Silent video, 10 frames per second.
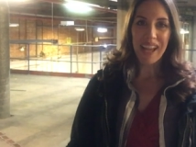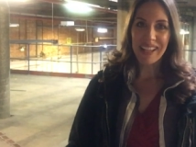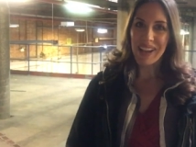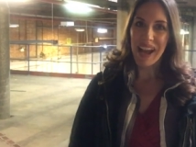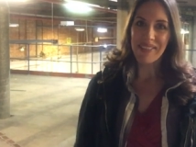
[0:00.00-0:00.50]
there
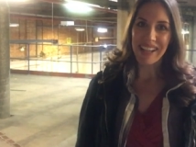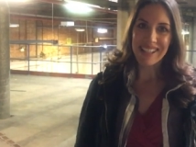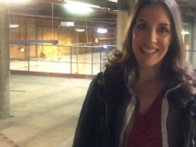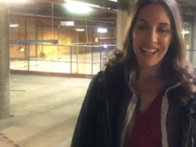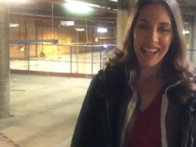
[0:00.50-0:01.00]
you have
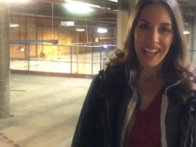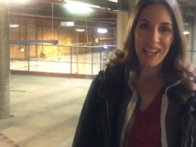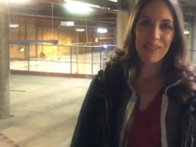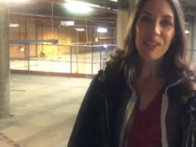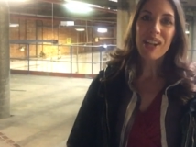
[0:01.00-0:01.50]
it.
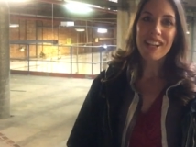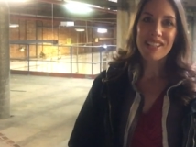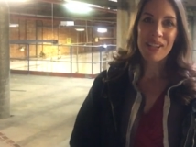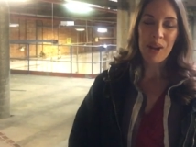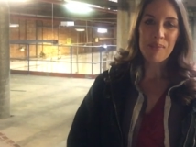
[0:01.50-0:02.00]
If you'd like
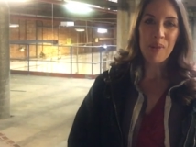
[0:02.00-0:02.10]
to know